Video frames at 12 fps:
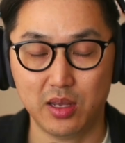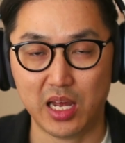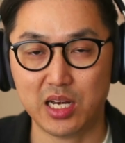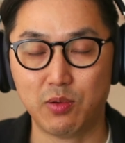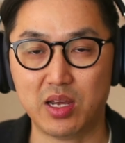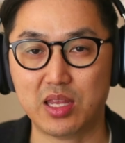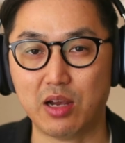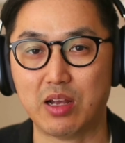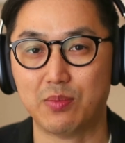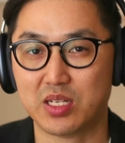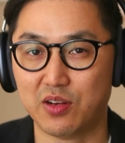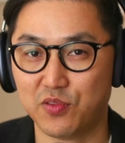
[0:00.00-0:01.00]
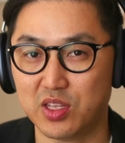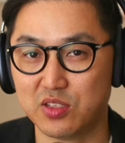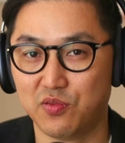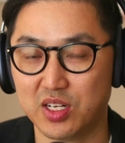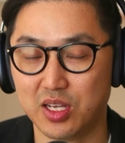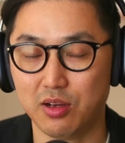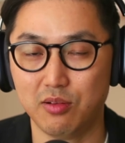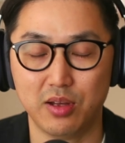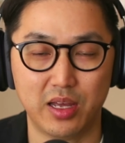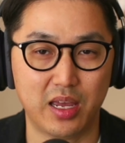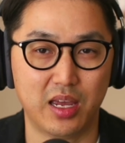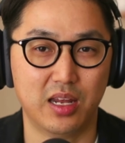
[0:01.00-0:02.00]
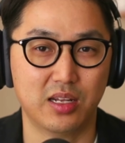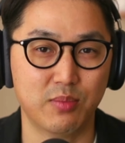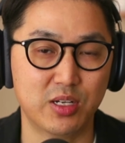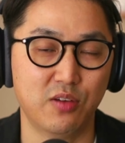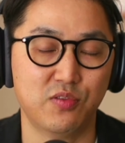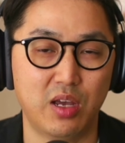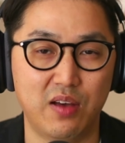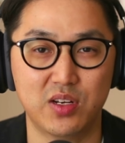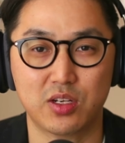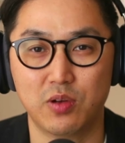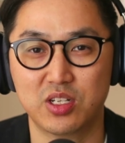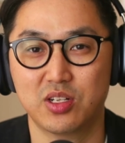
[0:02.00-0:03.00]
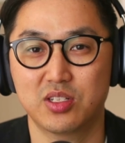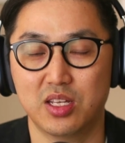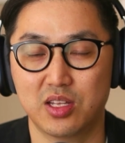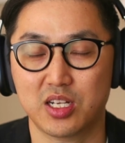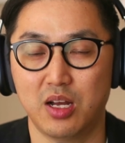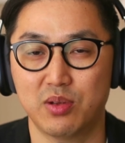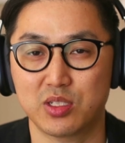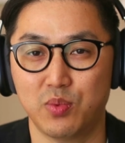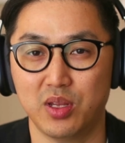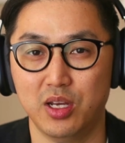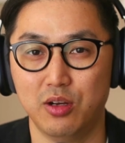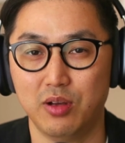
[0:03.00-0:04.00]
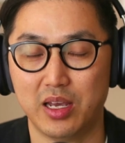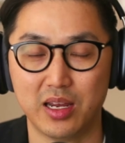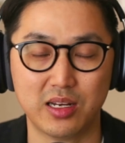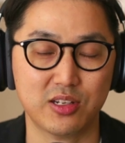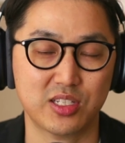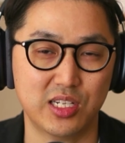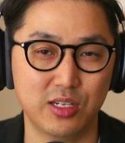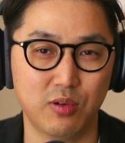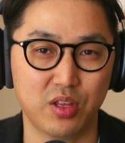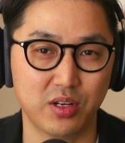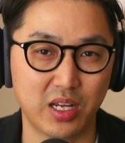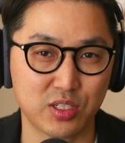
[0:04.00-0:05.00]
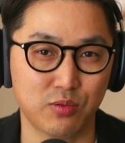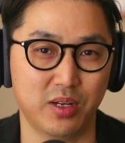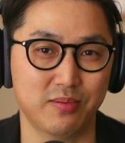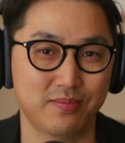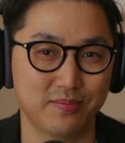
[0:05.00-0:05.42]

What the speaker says: Anyway, that wraps it up for this video, and let me know if you have any questions in the comments below, and I'll see you on the next one.